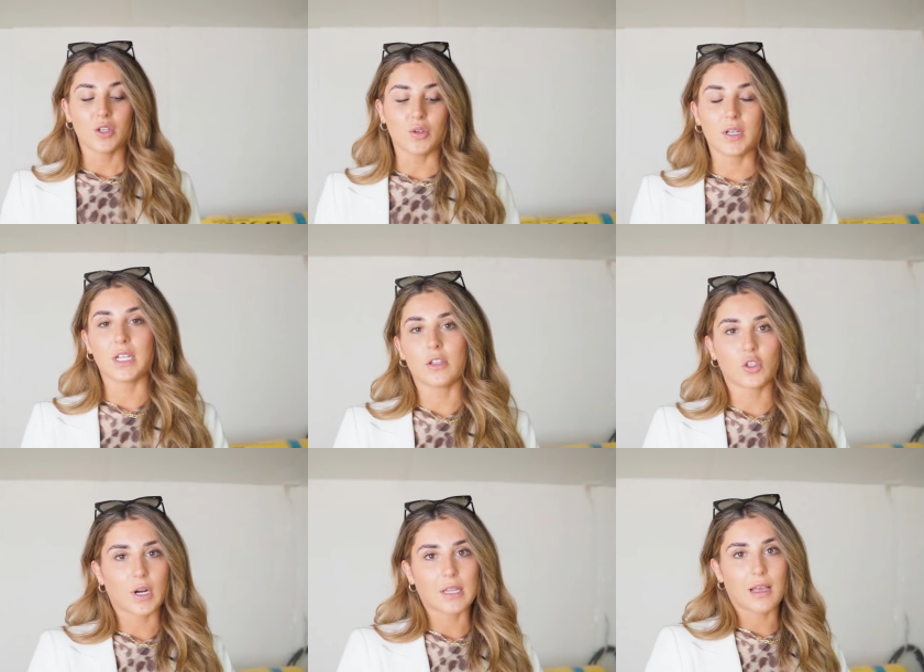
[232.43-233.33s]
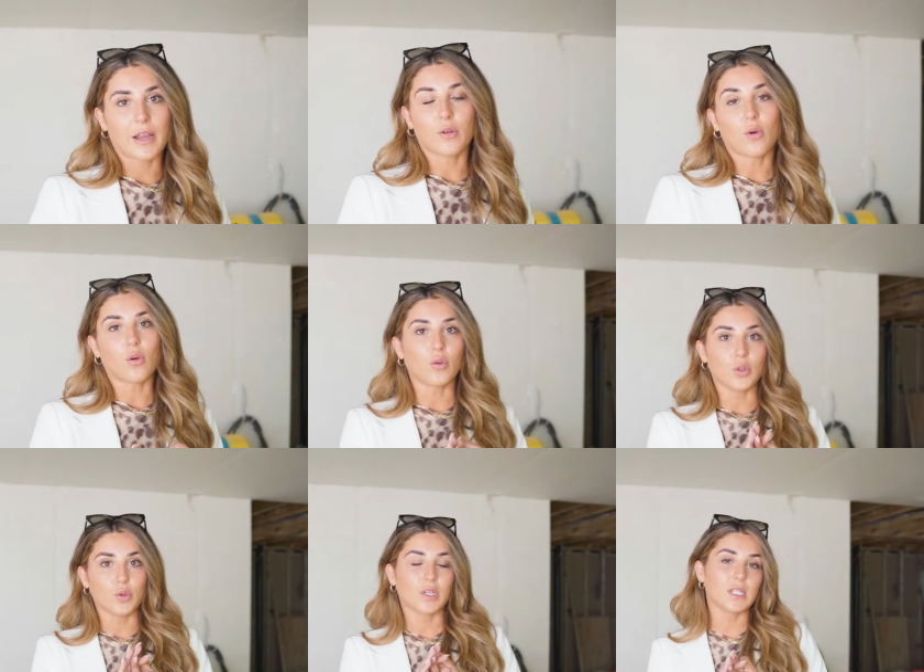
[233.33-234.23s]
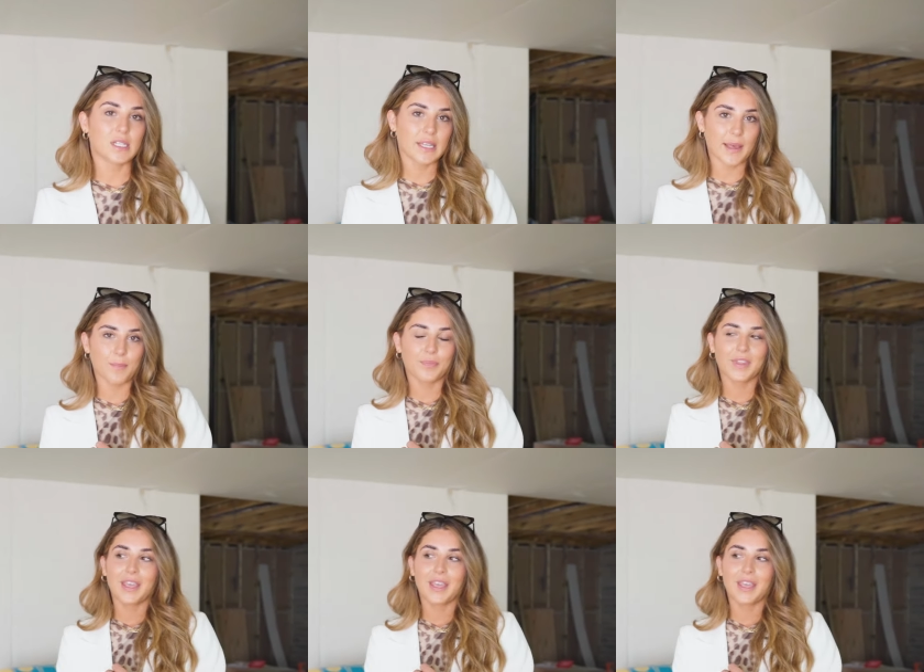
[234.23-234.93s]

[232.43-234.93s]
You can either dry line or you can skim.